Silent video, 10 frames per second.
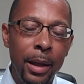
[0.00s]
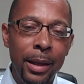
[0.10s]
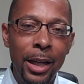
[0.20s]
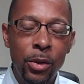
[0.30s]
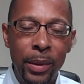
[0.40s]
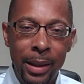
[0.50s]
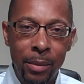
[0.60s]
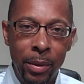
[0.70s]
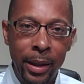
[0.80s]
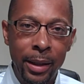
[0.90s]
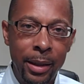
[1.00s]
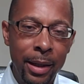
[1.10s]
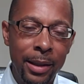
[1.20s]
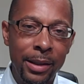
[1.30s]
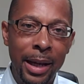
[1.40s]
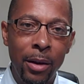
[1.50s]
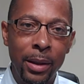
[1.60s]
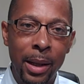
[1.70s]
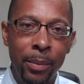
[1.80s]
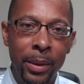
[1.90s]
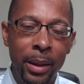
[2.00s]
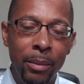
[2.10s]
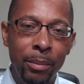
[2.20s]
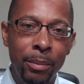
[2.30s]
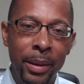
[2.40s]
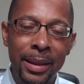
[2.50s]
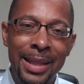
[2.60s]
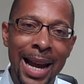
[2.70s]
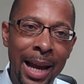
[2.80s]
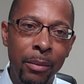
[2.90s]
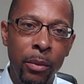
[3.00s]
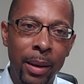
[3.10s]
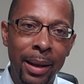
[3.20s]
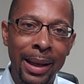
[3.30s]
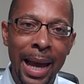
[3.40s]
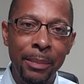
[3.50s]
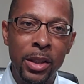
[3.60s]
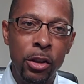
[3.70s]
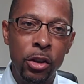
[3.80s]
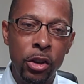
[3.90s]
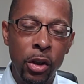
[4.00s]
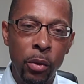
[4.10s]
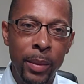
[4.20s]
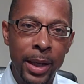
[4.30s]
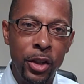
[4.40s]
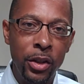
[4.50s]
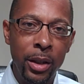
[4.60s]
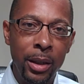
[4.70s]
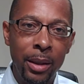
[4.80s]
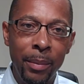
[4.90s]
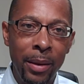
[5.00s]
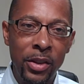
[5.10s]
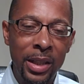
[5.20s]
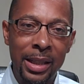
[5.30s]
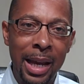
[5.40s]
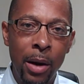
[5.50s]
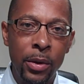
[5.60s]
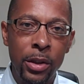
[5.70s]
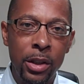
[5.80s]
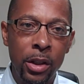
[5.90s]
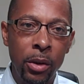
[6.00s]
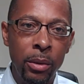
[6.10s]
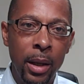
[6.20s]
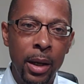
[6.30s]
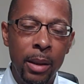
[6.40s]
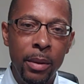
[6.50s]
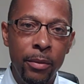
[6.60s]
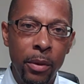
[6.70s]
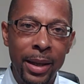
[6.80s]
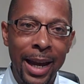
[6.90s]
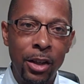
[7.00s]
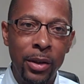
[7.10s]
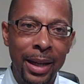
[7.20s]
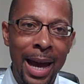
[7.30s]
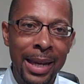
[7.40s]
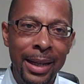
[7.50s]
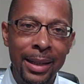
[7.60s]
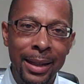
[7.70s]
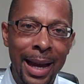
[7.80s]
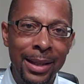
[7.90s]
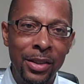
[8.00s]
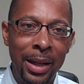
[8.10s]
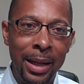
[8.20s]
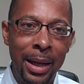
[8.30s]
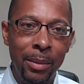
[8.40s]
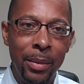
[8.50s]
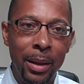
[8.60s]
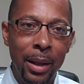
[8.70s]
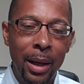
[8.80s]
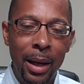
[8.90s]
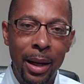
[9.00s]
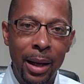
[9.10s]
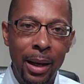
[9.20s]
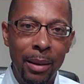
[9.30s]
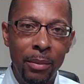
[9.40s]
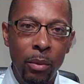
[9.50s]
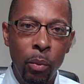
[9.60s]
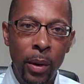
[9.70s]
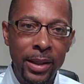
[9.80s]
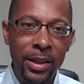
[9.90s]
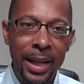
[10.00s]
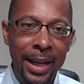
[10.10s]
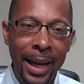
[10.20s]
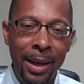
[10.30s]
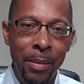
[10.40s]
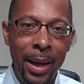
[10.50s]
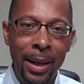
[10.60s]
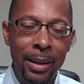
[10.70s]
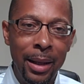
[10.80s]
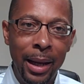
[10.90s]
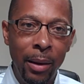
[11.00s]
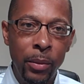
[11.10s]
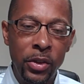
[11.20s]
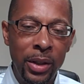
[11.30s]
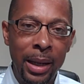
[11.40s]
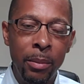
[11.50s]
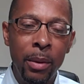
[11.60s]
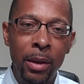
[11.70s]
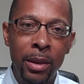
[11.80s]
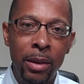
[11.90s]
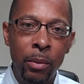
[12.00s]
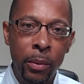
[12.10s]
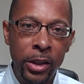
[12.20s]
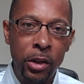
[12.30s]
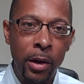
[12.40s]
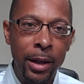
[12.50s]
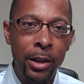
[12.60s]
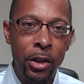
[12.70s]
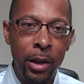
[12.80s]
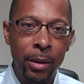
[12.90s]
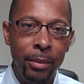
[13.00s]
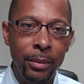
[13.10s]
Yes, we did bring in another sound company, but the time lapsed so much, about 6 hours or so, before they actually got in and got set up. Once they came in and were set up, we started the show.